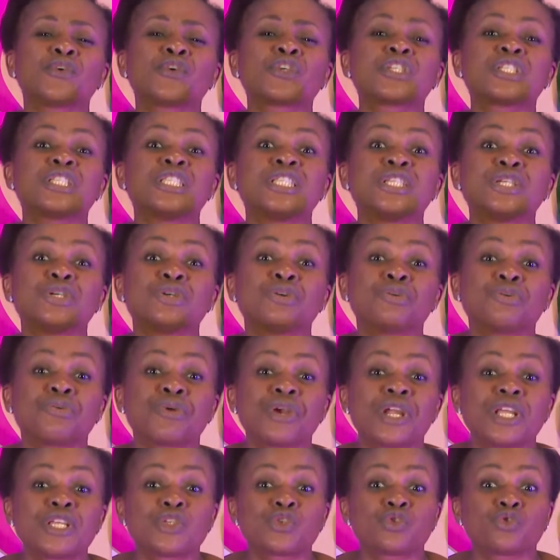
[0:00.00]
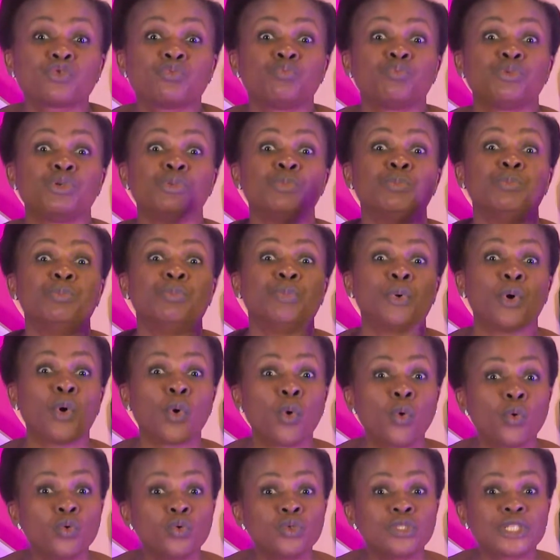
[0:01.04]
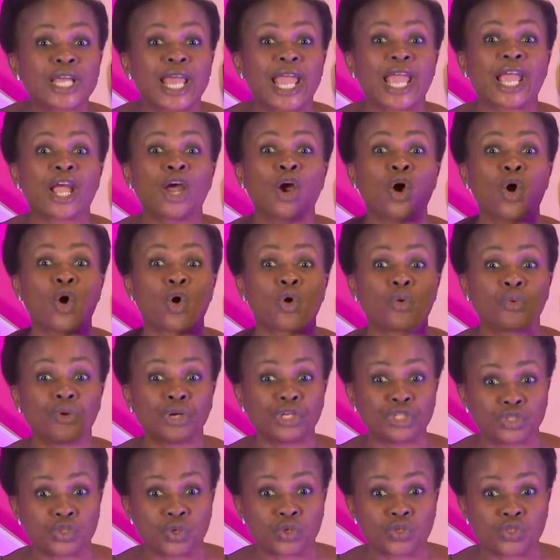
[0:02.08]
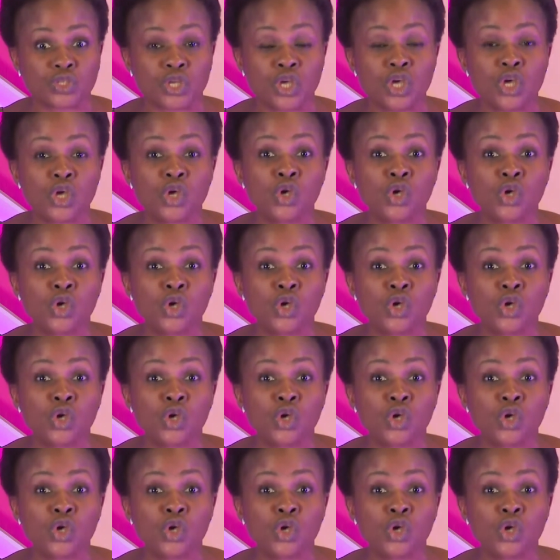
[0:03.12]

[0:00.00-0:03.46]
us the grace to be bold and courageous